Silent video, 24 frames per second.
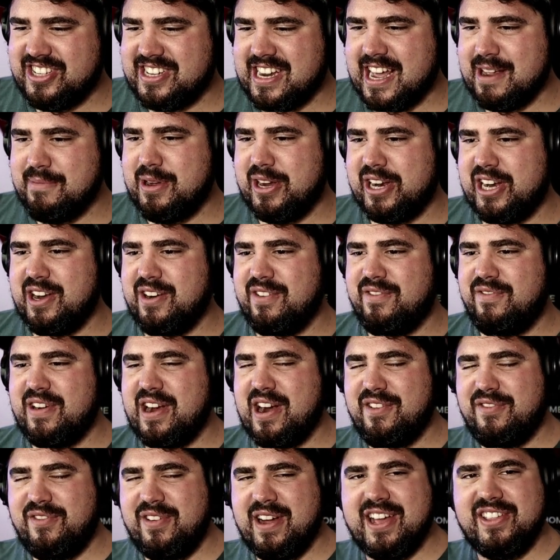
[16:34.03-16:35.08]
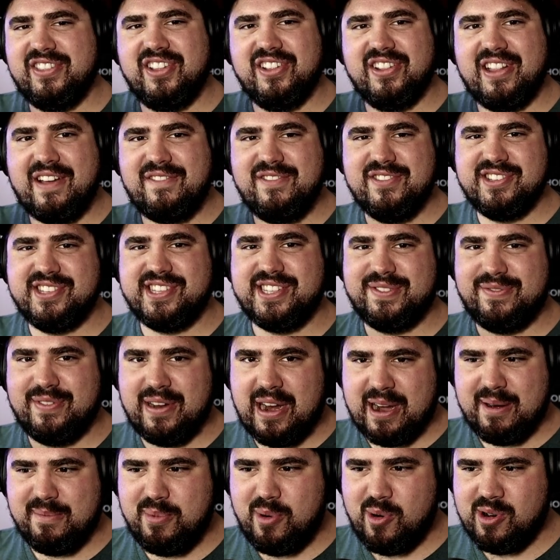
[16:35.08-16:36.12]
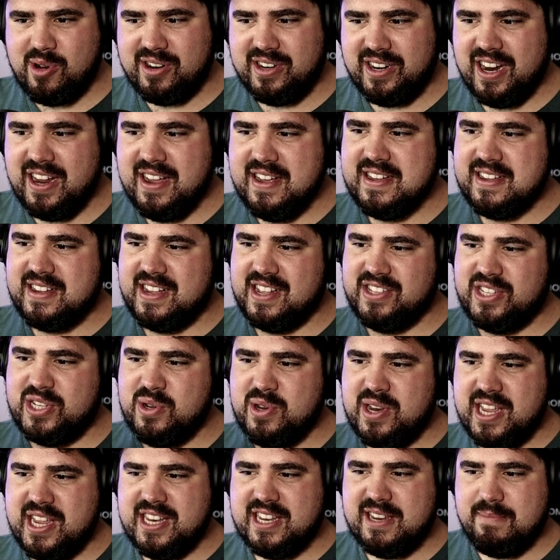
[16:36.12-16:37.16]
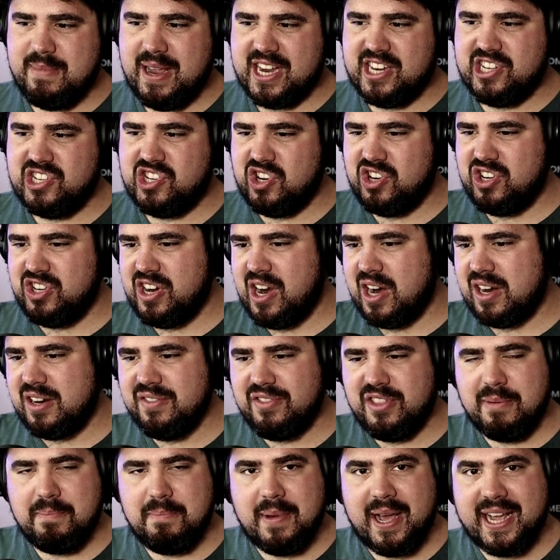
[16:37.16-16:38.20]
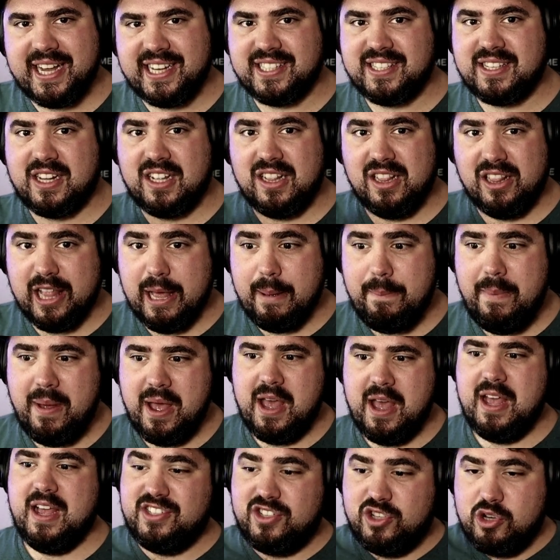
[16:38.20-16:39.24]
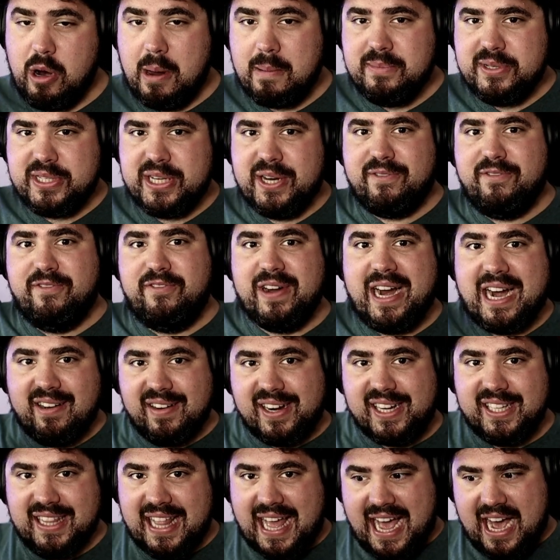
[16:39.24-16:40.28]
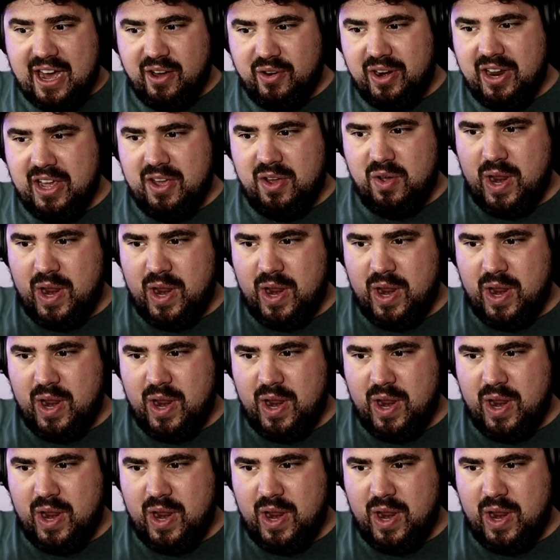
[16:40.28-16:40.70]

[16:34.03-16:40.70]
she's talking about here, verifying the levels is very important because you need to make sure none of the mics clip, because drums are very loud.